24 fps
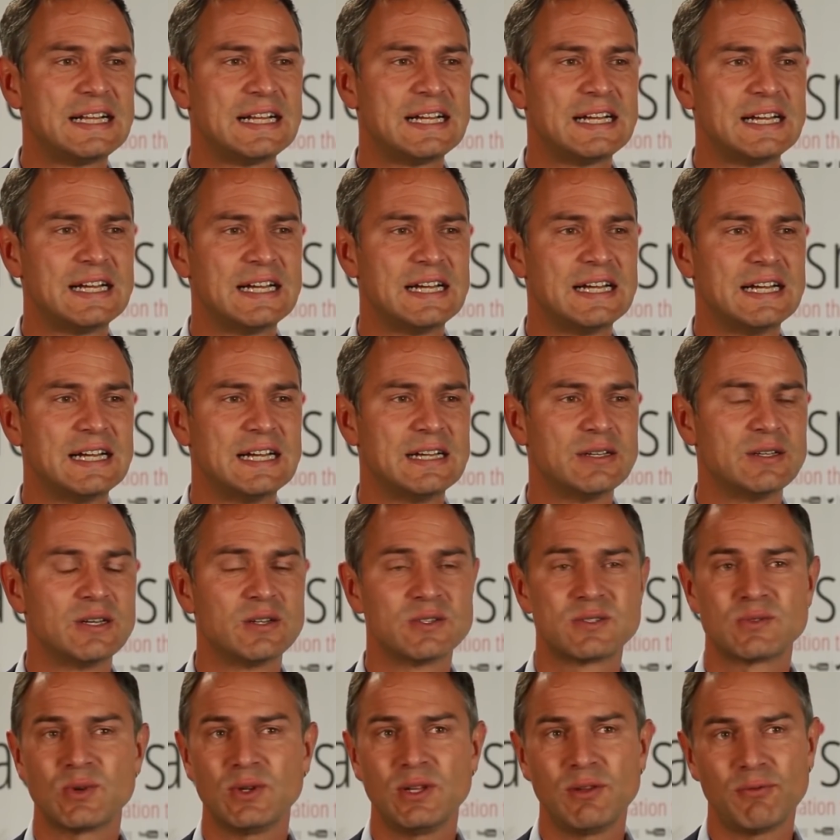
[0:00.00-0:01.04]
I
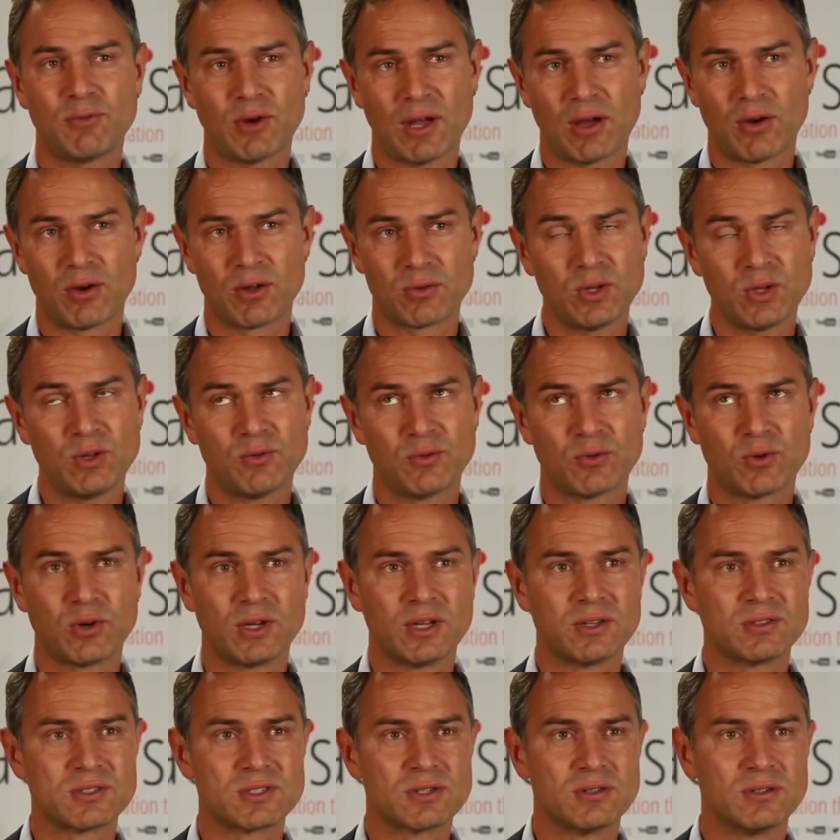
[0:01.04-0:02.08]
was 24
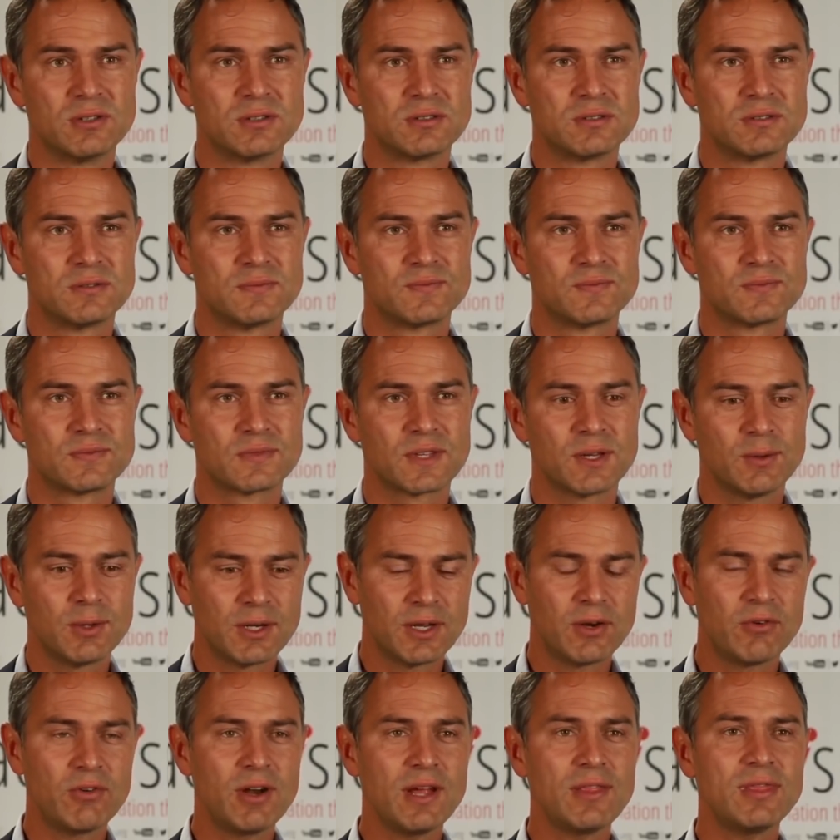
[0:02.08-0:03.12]
years old.
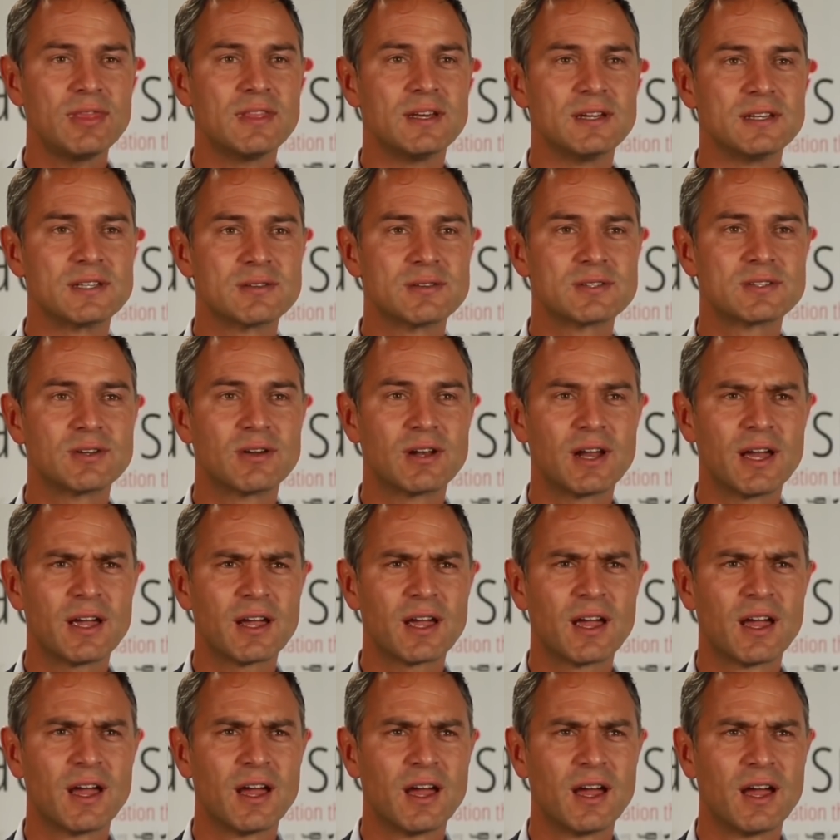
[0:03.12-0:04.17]
When I read this, I was going
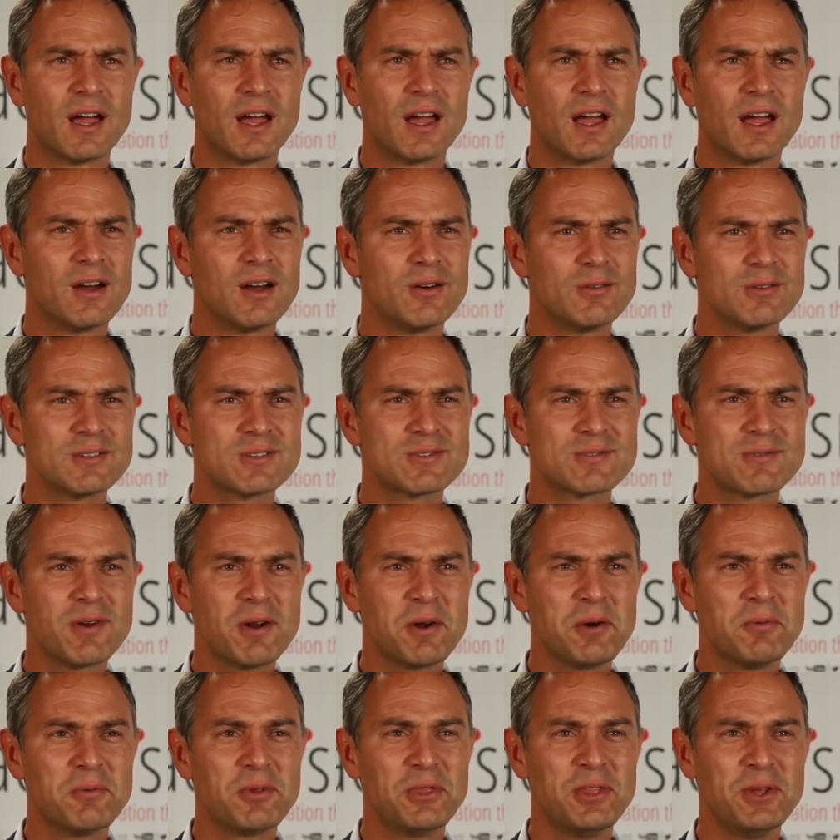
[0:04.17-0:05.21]
like, what's
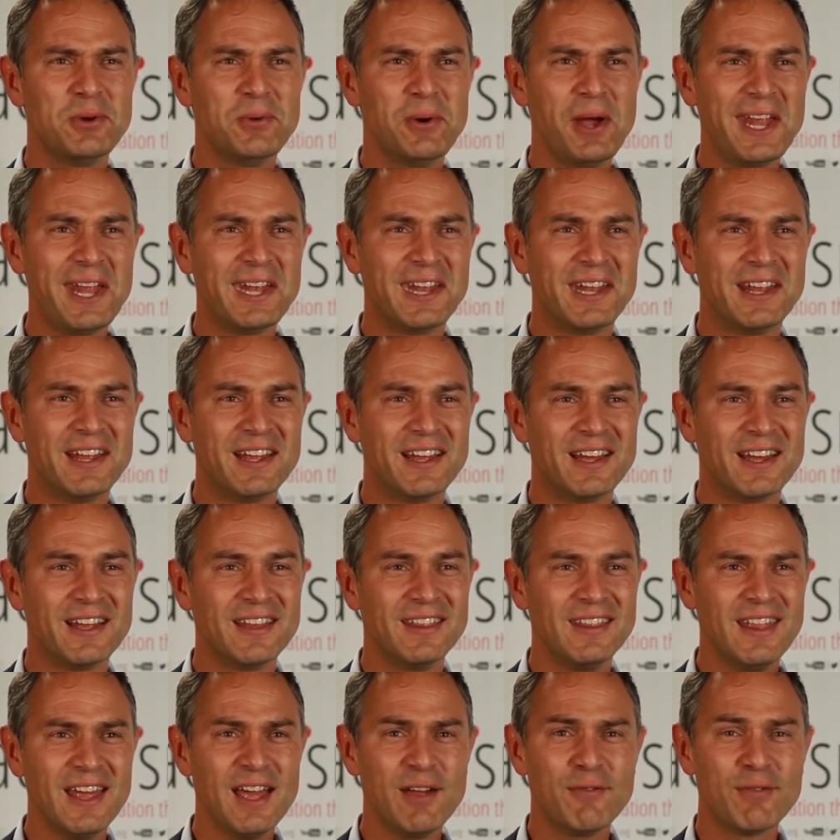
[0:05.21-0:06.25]
wrong with the UN?
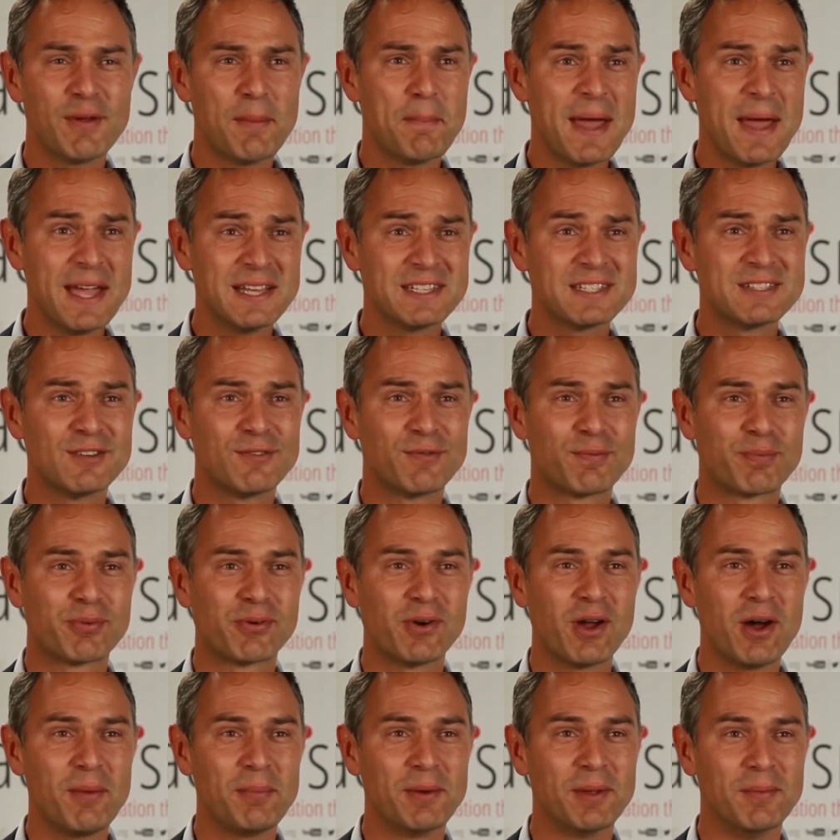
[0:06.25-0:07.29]
They have a massive
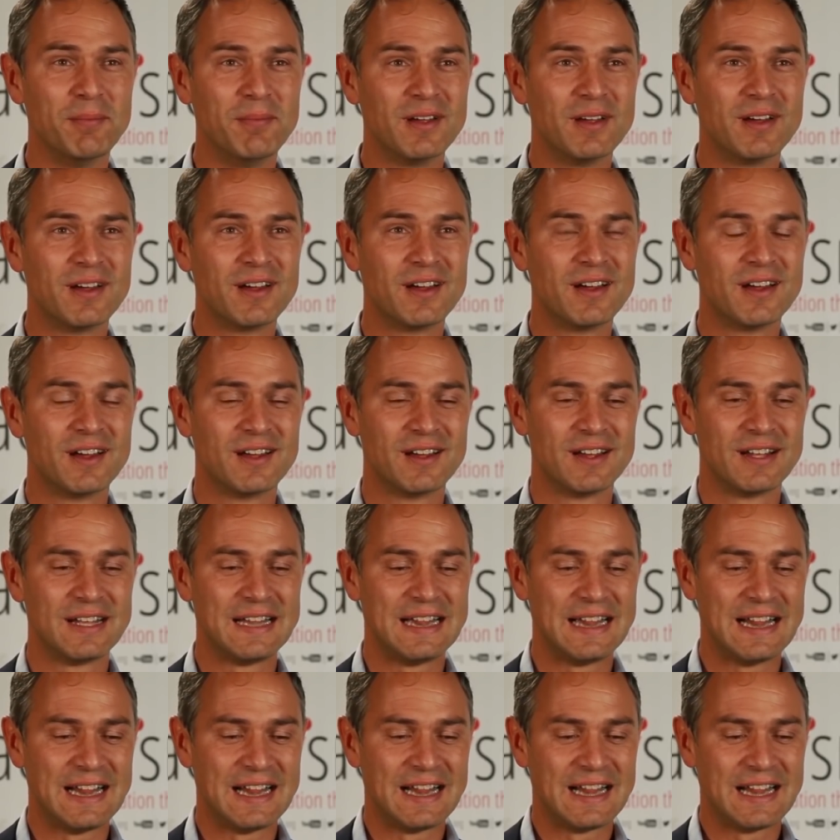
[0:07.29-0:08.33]
problem.
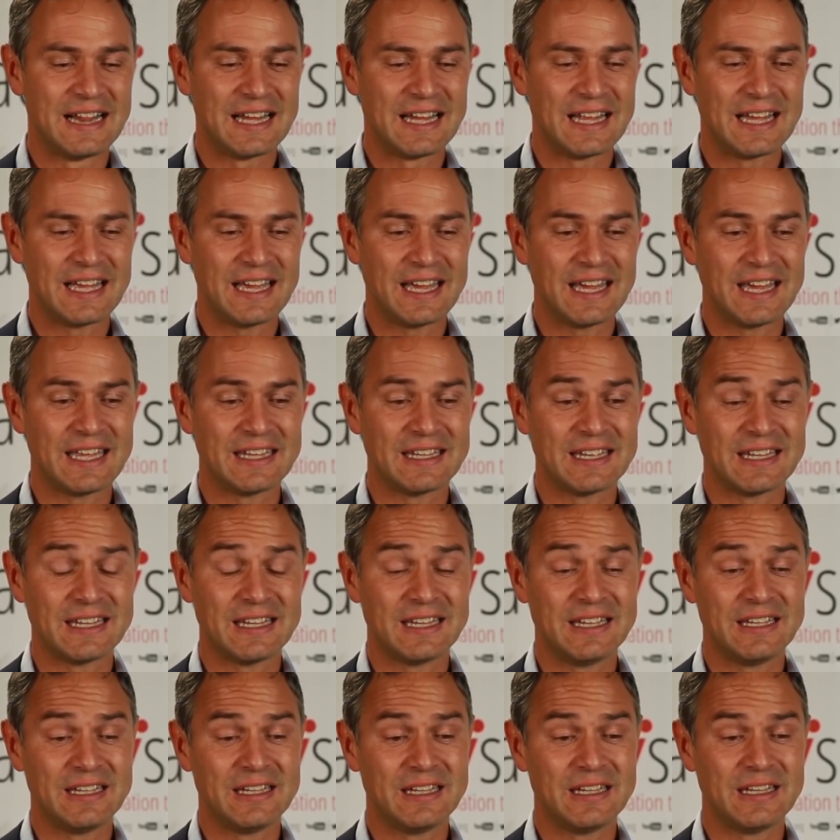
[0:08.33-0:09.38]
And
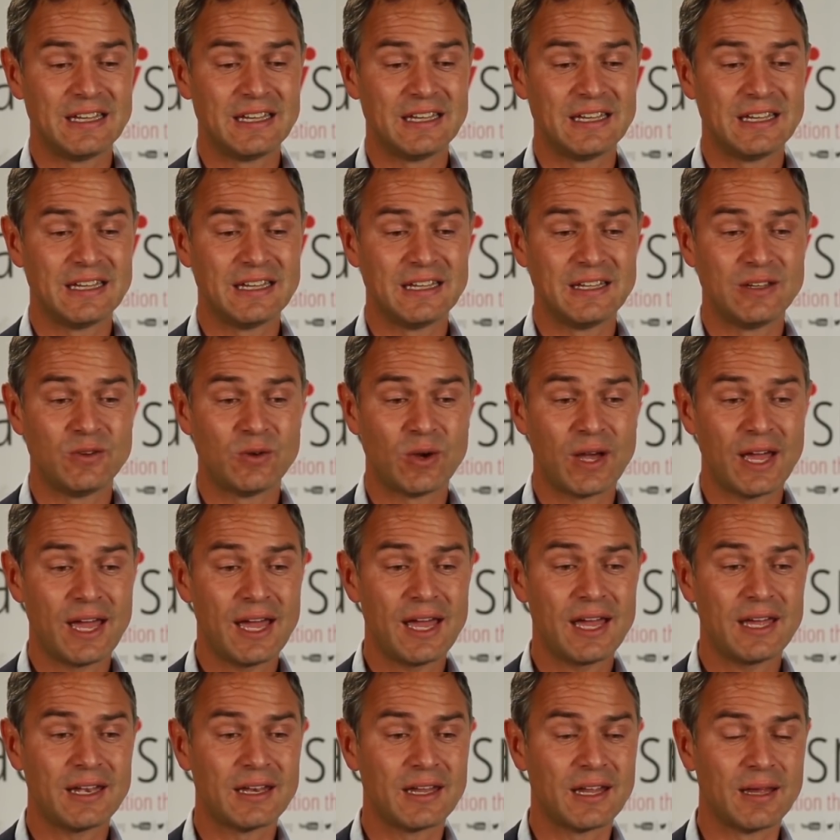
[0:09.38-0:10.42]
you
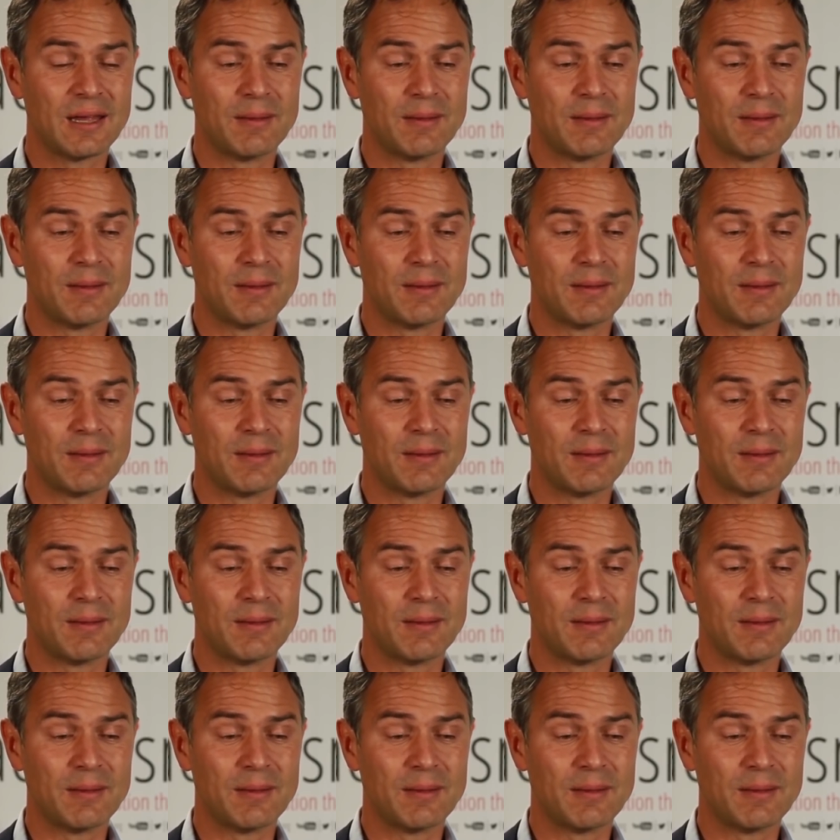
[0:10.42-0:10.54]
had